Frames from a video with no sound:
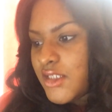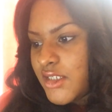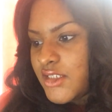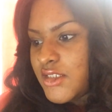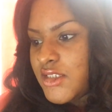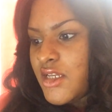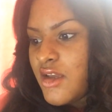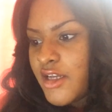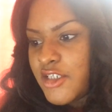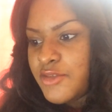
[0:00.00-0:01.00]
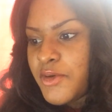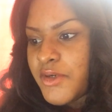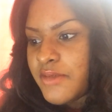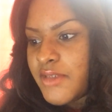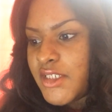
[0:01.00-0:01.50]
Lunch, honors
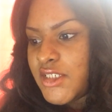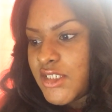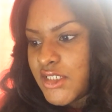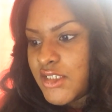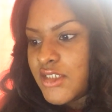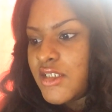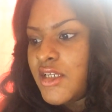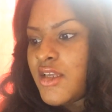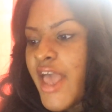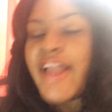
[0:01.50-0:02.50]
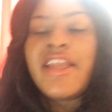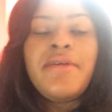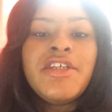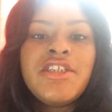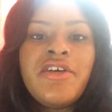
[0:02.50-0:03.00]
program luncheon,
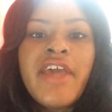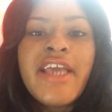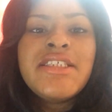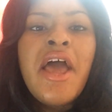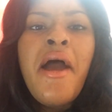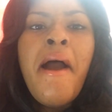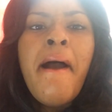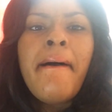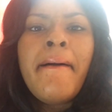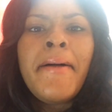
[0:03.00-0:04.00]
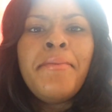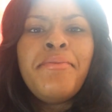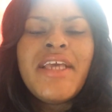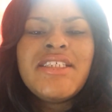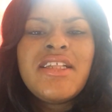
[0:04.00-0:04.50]
academic showcase.
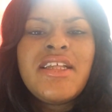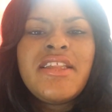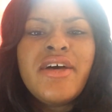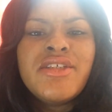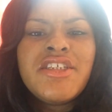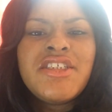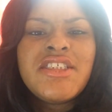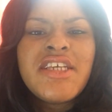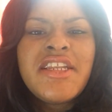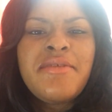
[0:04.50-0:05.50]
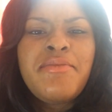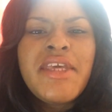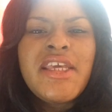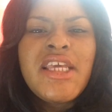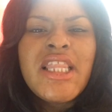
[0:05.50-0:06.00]
Basically those are just gonna
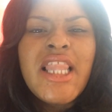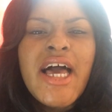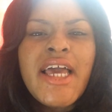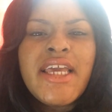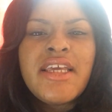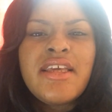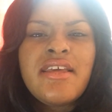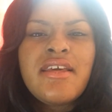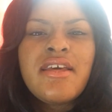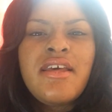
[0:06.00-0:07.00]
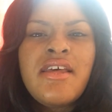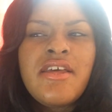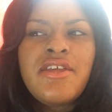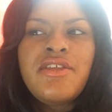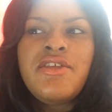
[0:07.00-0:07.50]
be like
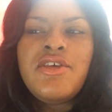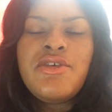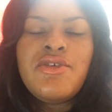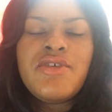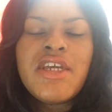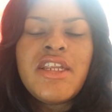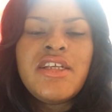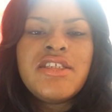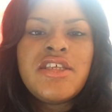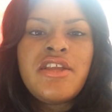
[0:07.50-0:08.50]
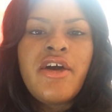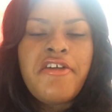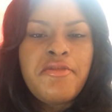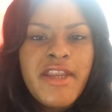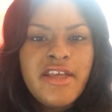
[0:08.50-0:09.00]
you getting to know
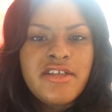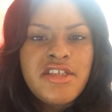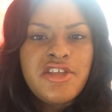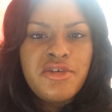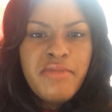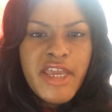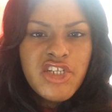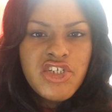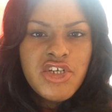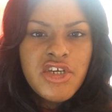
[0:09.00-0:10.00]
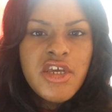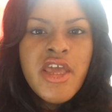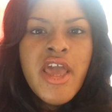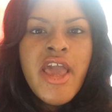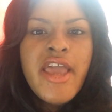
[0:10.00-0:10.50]
everybody else in your major,
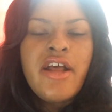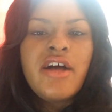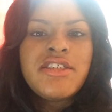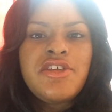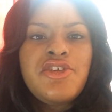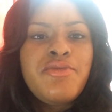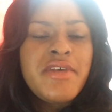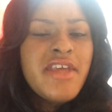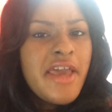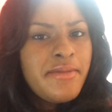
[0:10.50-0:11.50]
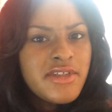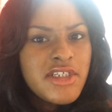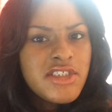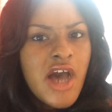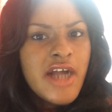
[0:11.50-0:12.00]
and also you being able
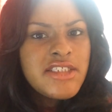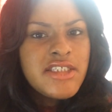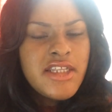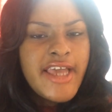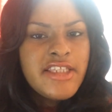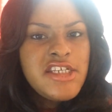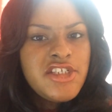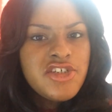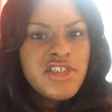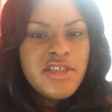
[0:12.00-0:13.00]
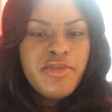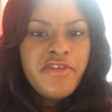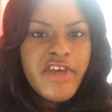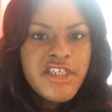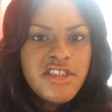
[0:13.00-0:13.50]
to talk to like teachers and
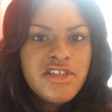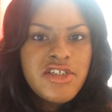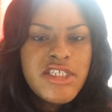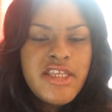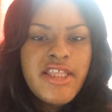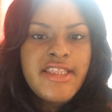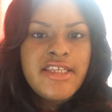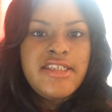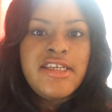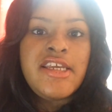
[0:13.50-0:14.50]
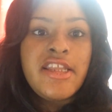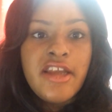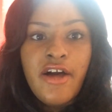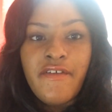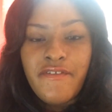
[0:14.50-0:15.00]
professors and like the dean
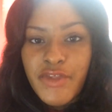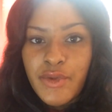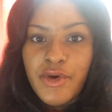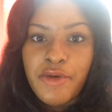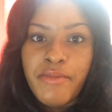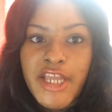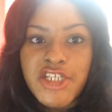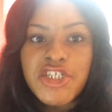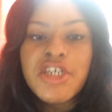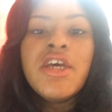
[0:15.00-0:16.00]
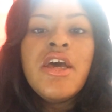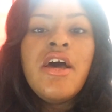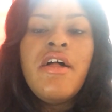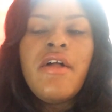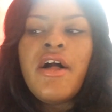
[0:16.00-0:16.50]
of your major.
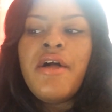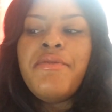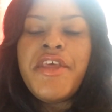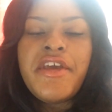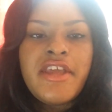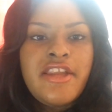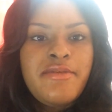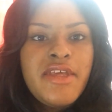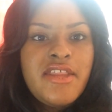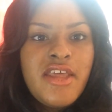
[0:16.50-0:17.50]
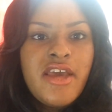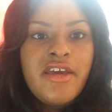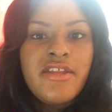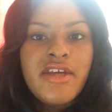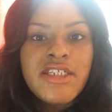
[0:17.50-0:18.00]
They're gonna be
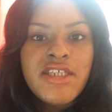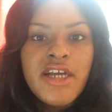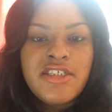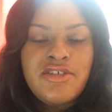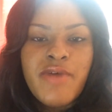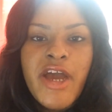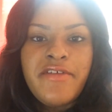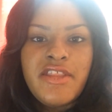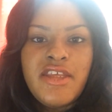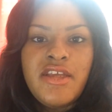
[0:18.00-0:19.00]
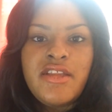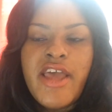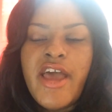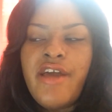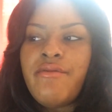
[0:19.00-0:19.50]
there. They're gonna talk to you about everything
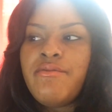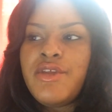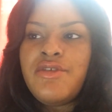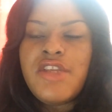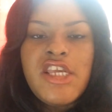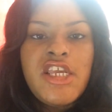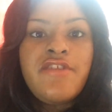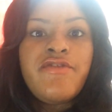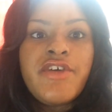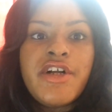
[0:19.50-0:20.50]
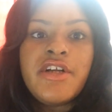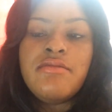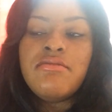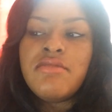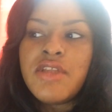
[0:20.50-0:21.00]
that you need for